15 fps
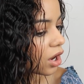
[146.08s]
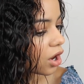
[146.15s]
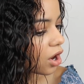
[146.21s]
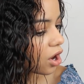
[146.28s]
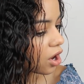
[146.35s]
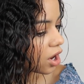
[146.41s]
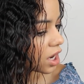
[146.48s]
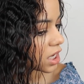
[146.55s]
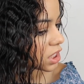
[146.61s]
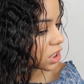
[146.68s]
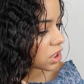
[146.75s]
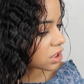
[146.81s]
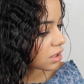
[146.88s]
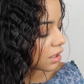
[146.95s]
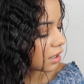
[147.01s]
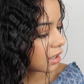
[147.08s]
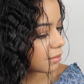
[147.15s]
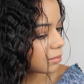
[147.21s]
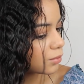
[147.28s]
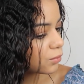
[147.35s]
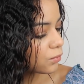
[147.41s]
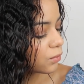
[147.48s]
harsh
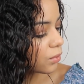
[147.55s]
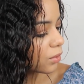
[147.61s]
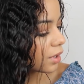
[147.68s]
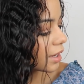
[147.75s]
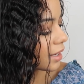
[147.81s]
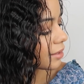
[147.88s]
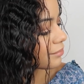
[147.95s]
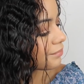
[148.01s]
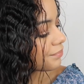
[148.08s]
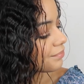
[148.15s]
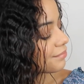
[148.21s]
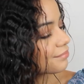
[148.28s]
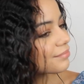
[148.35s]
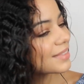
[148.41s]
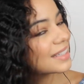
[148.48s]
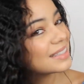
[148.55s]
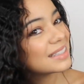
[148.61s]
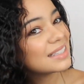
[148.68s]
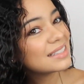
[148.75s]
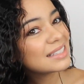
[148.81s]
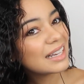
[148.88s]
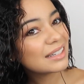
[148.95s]
um, for
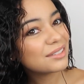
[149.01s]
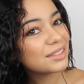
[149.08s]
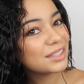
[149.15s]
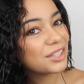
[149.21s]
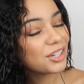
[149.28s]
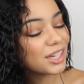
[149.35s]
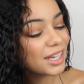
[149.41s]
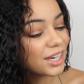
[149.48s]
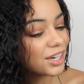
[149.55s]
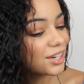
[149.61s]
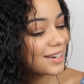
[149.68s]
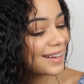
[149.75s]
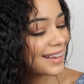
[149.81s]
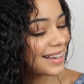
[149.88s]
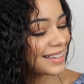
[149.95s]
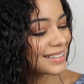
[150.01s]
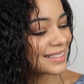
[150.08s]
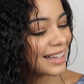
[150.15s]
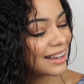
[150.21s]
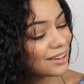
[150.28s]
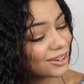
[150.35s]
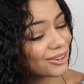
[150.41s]
detangling your hair,
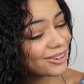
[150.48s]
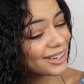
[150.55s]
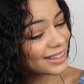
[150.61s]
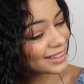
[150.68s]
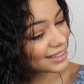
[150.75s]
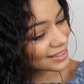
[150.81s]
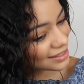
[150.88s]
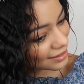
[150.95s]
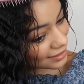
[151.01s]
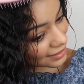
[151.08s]
and I agree, it is a